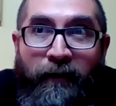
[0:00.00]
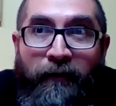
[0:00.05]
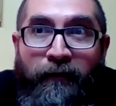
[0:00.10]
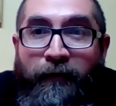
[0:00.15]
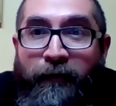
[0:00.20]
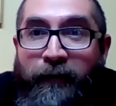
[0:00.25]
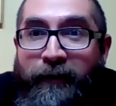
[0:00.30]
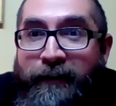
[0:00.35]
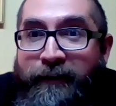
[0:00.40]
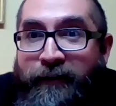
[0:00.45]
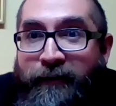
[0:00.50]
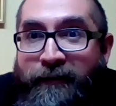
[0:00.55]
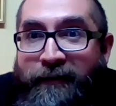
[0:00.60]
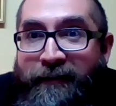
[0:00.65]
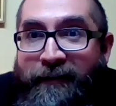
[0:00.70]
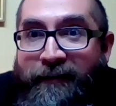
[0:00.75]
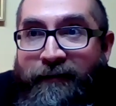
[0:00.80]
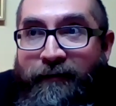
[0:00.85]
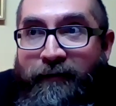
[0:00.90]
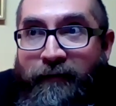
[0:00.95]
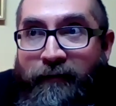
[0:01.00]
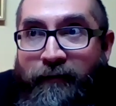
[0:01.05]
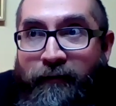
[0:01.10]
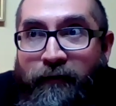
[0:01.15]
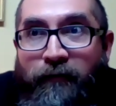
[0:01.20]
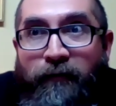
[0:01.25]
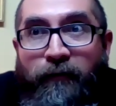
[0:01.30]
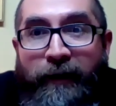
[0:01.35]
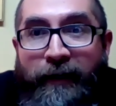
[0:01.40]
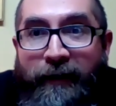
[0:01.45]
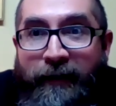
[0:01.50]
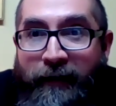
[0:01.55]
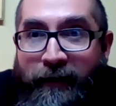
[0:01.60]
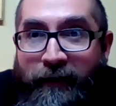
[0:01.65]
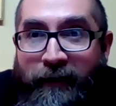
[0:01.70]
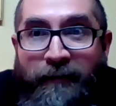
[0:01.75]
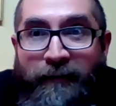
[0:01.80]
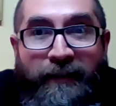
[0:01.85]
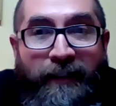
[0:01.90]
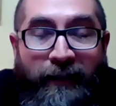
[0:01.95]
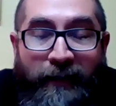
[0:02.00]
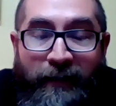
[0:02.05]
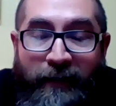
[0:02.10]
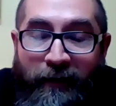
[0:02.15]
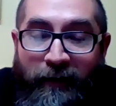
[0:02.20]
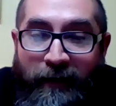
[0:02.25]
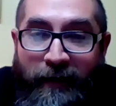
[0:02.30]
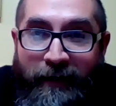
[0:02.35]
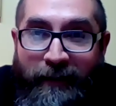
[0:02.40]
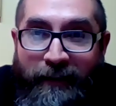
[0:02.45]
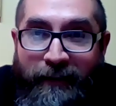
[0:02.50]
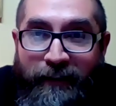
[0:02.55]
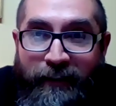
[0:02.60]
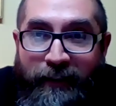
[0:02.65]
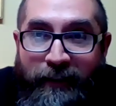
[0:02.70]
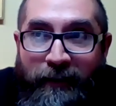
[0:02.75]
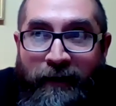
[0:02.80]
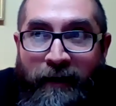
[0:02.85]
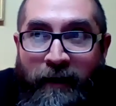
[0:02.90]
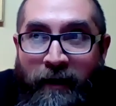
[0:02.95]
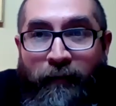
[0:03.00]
for adults, waking up, taking care of hygiene,